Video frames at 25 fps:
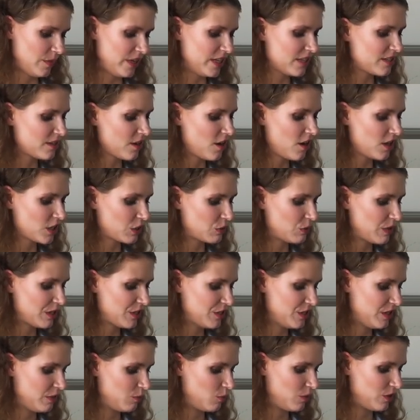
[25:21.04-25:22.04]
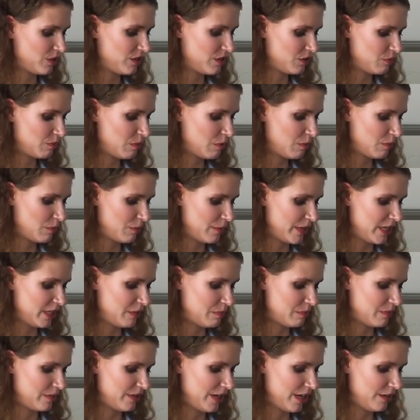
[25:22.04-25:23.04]
it's a hard question. What is the proper way
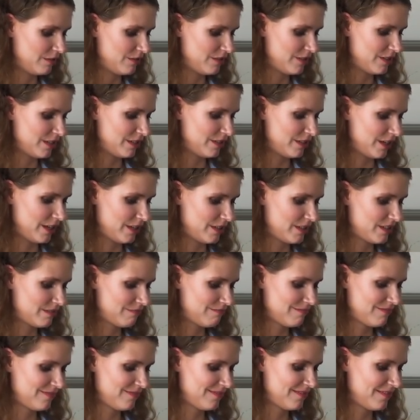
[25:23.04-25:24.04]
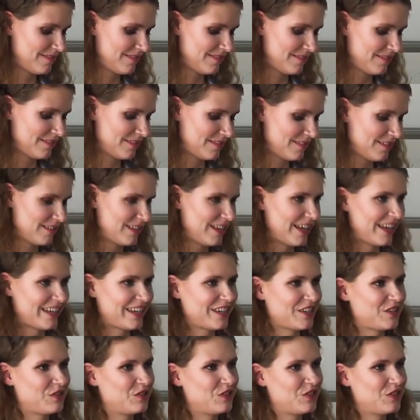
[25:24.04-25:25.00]
to pronounce it? Like, I can